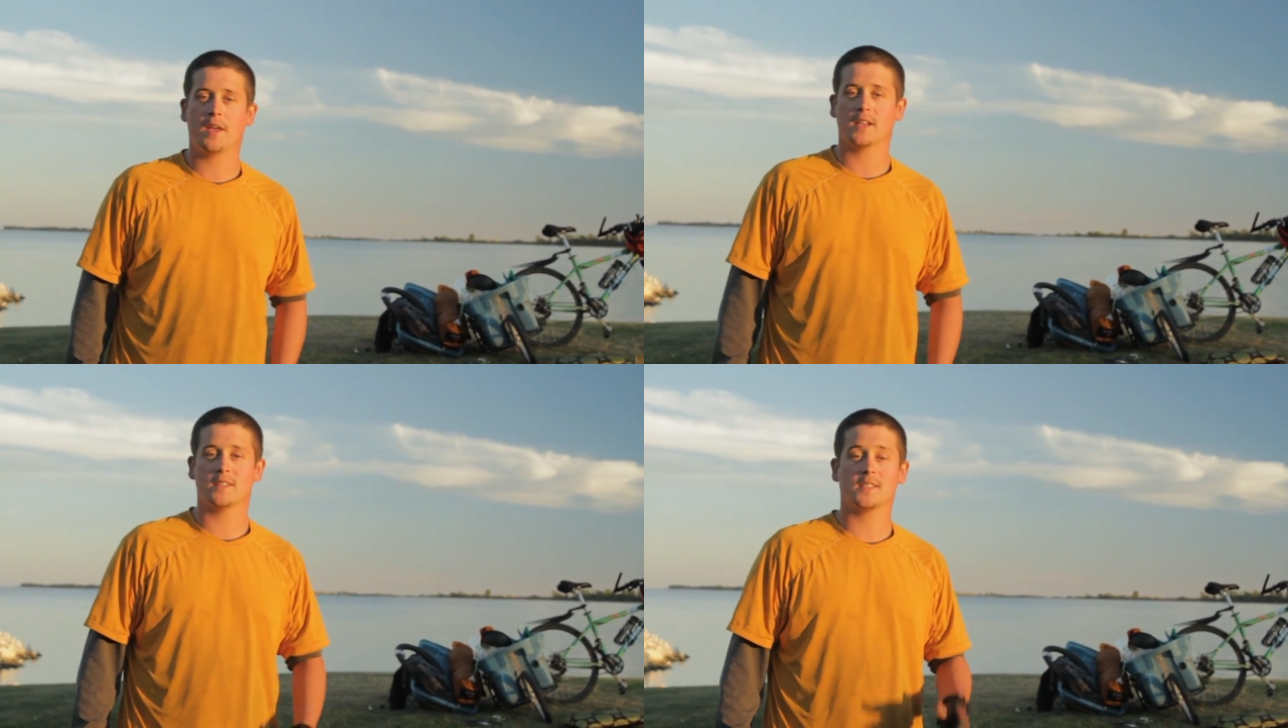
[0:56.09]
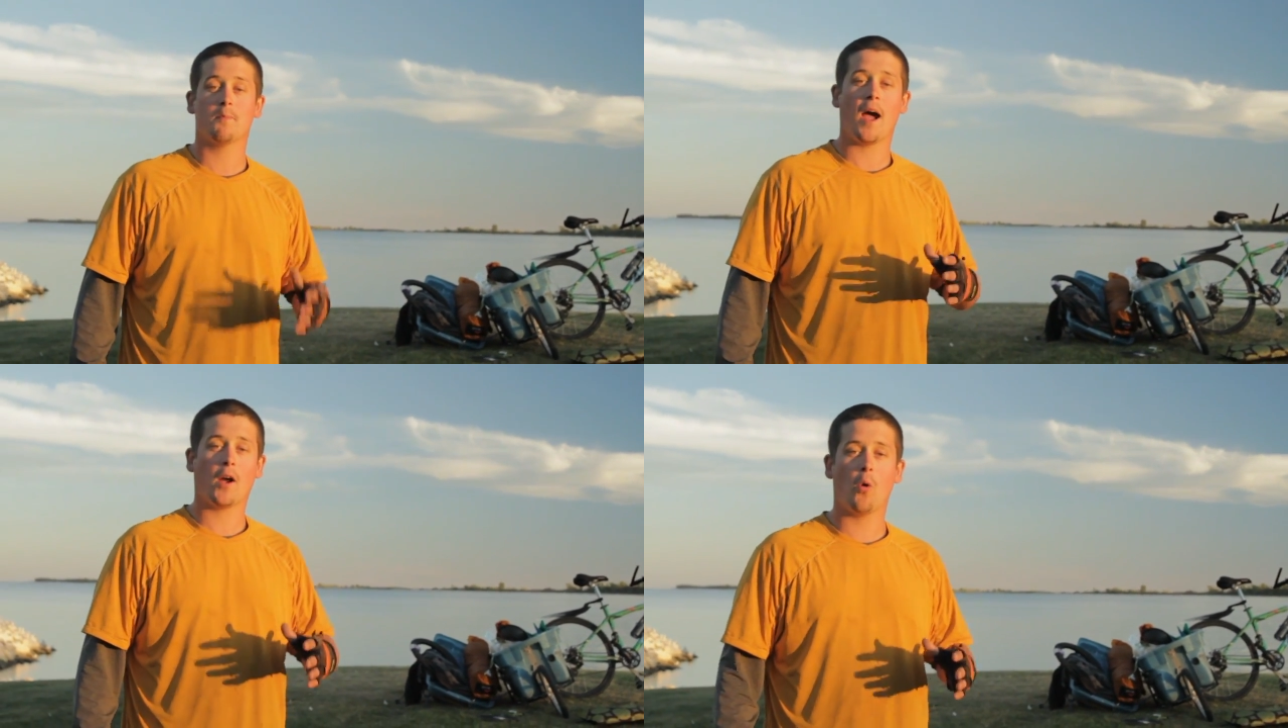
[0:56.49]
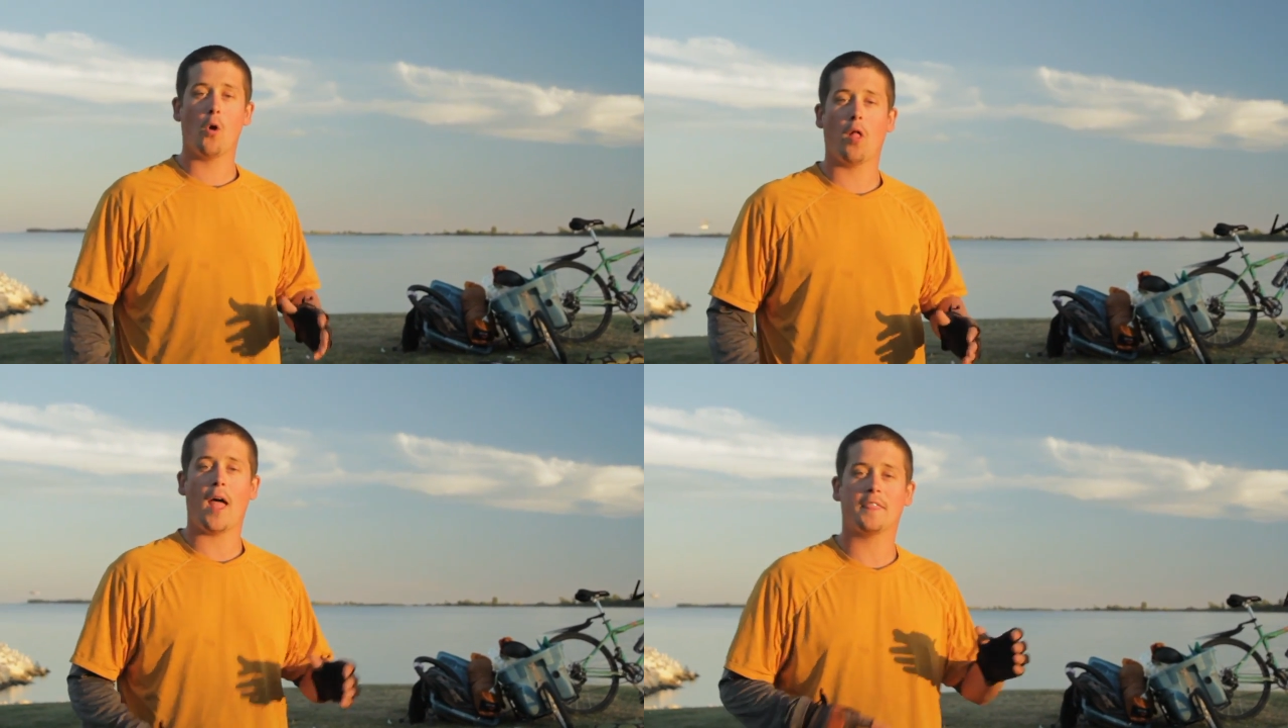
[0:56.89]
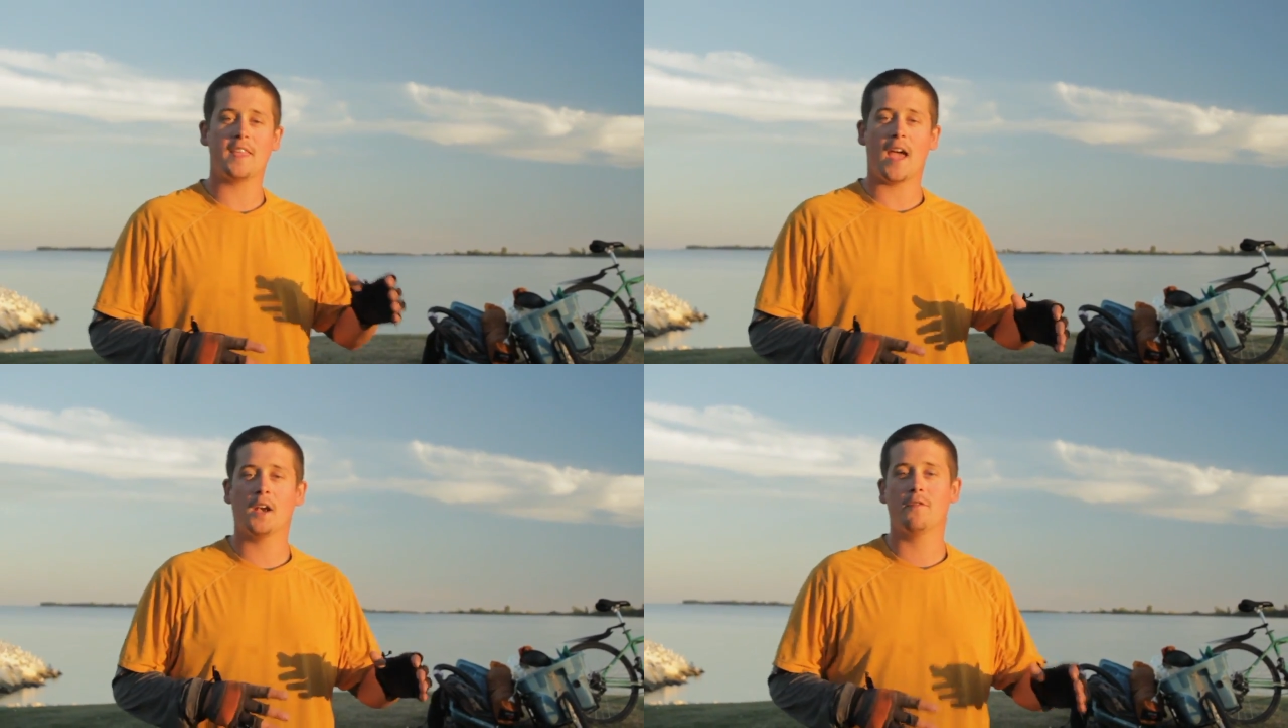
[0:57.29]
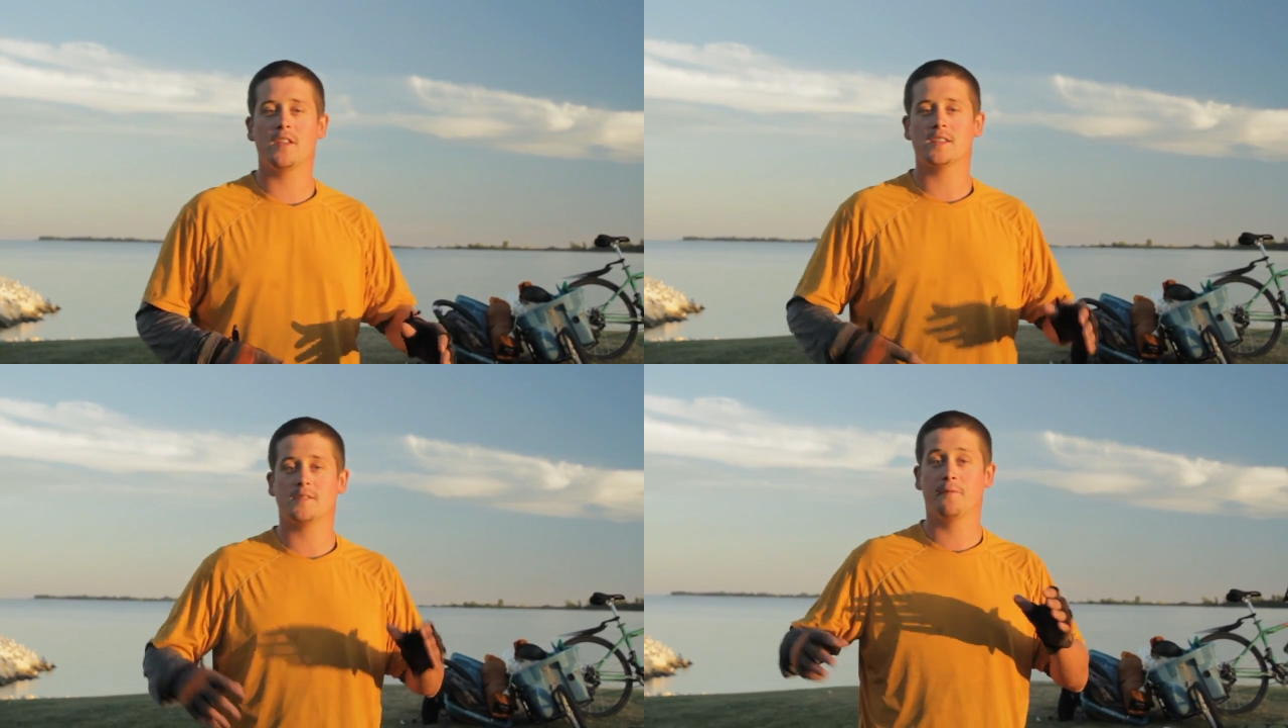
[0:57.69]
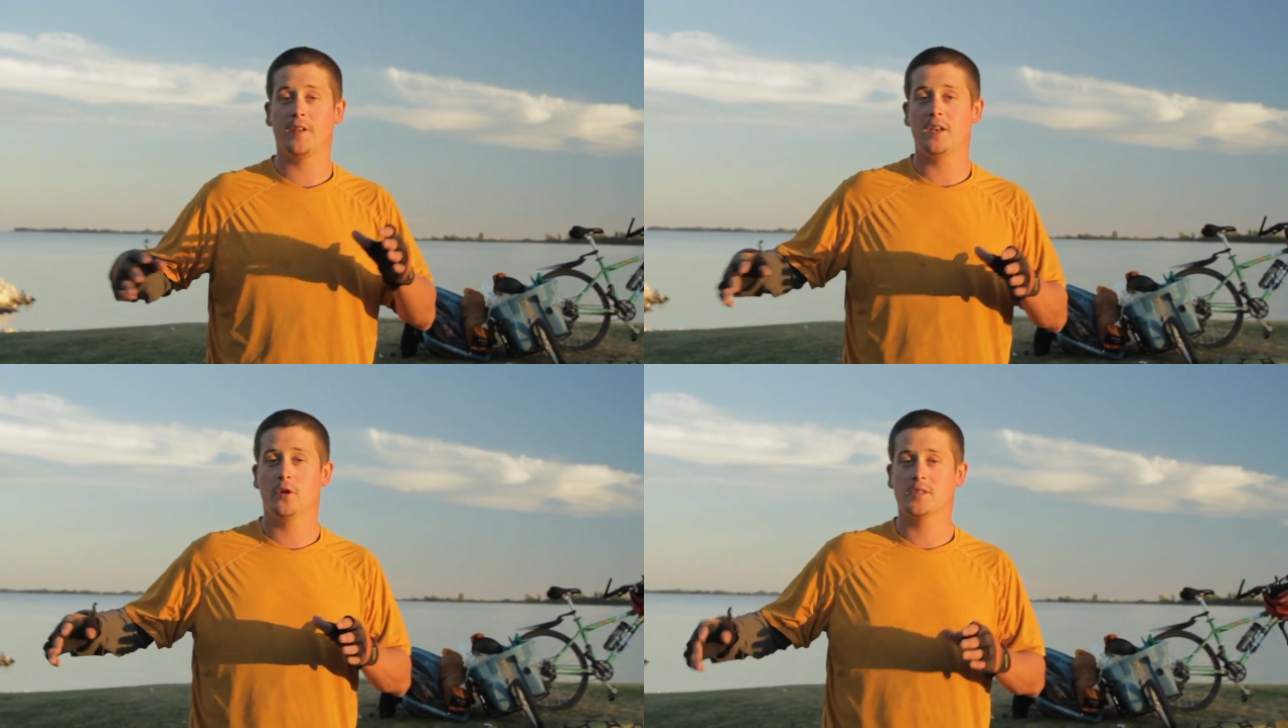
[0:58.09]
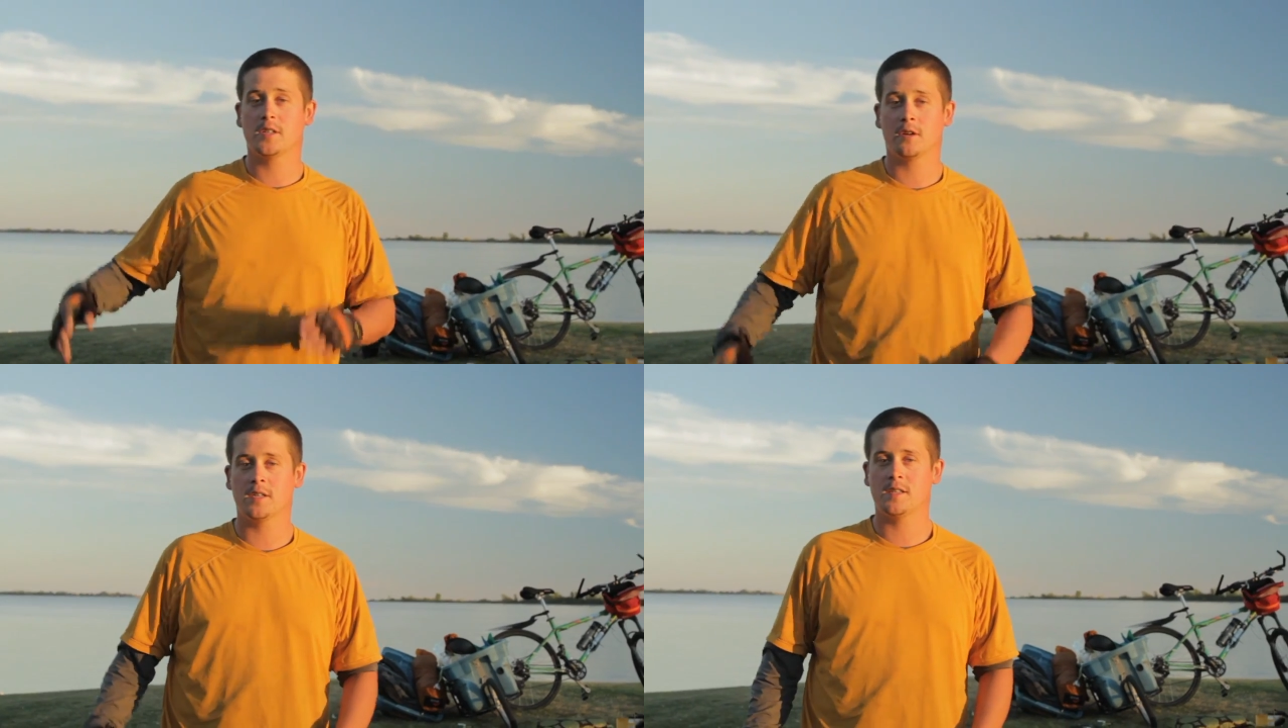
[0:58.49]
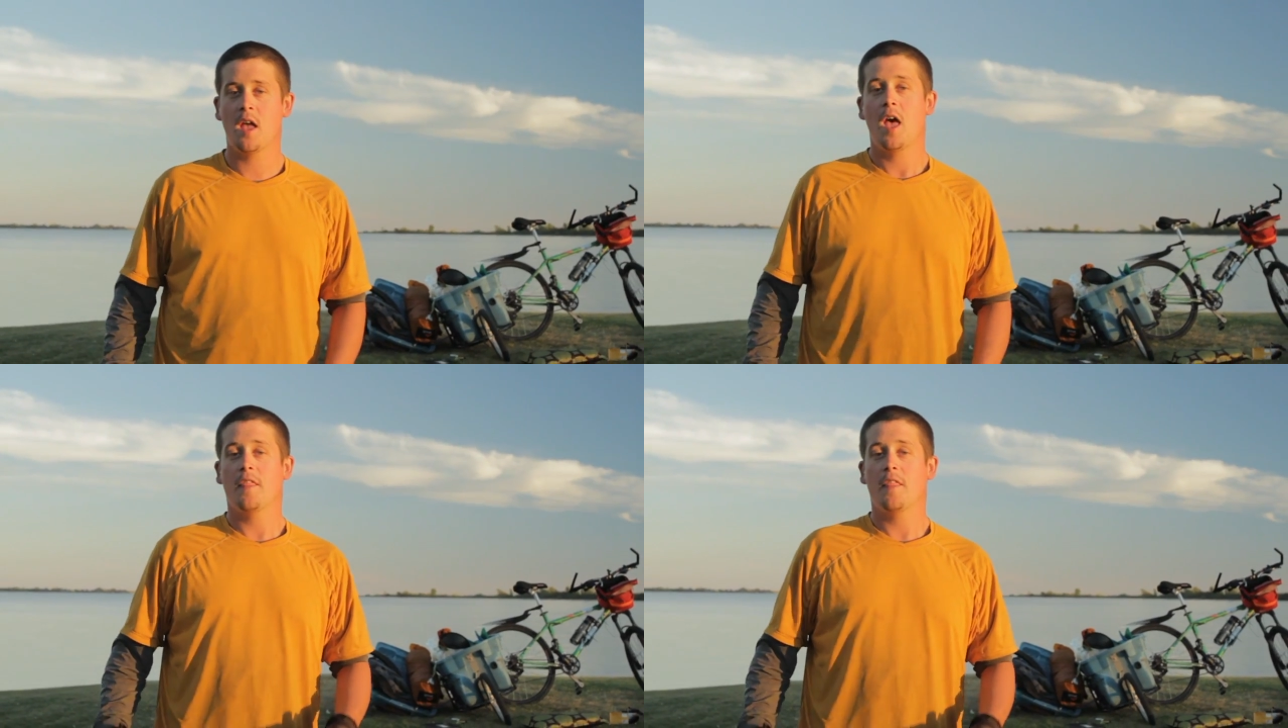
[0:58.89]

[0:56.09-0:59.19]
because it's my goal at the end of this video series